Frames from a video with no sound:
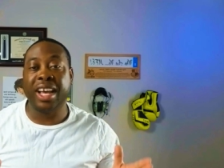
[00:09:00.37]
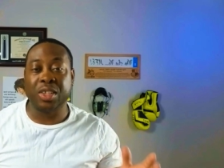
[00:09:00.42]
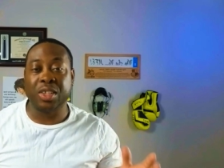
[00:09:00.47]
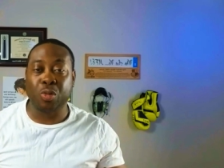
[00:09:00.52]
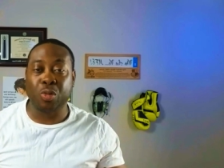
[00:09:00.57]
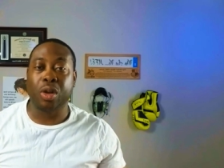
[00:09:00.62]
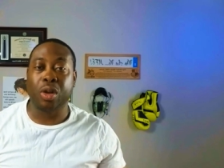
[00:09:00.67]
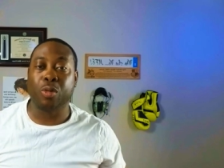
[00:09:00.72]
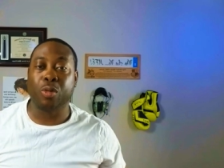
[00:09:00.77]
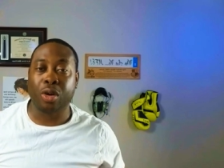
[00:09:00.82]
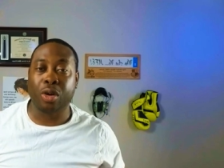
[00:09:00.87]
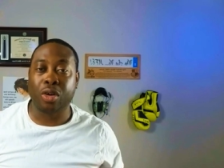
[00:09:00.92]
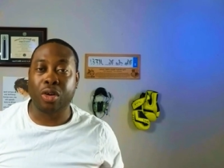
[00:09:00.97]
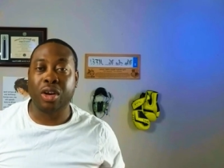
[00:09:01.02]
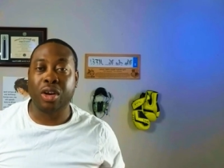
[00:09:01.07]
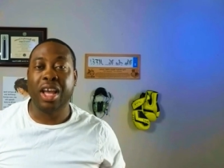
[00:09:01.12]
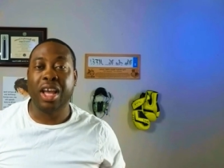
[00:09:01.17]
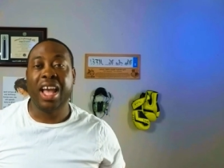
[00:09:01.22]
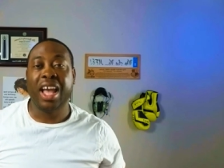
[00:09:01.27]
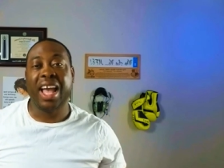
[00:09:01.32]
as one
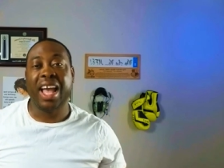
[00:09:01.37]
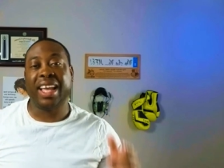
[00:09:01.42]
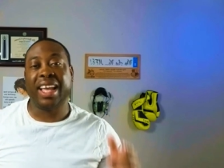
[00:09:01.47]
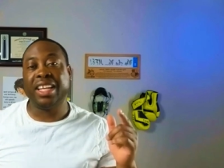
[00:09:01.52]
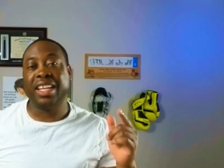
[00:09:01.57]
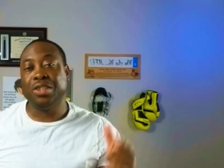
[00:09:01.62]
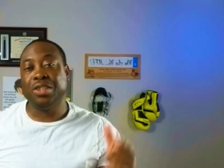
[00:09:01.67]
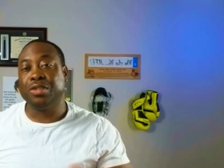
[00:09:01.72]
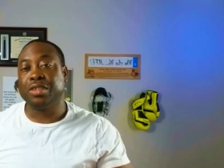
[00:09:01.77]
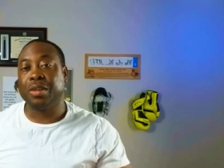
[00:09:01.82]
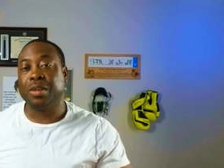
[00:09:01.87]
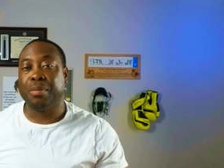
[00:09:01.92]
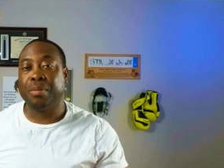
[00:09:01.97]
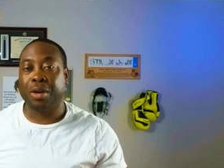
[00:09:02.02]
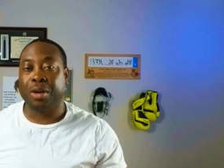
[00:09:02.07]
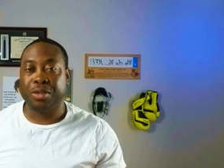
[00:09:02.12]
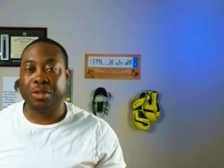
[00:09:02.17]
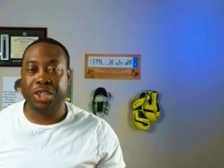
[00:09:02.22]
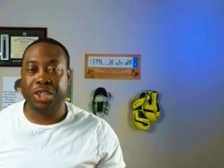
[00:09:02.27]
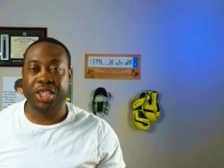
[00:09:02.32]
word and get you some
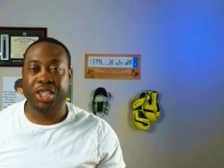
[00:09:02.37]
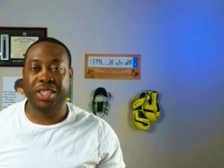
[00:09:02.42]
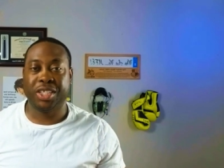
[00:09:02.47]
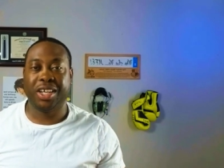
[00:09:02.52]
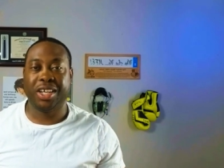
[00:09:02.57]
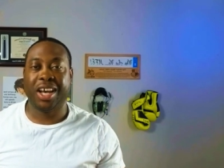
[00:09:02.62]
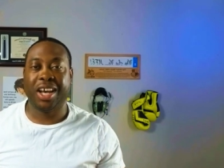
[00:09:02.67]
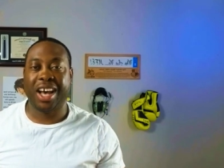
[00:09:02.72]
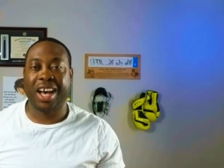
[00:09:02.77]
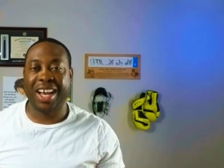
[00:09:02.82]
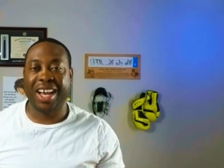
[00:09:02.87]
merch. All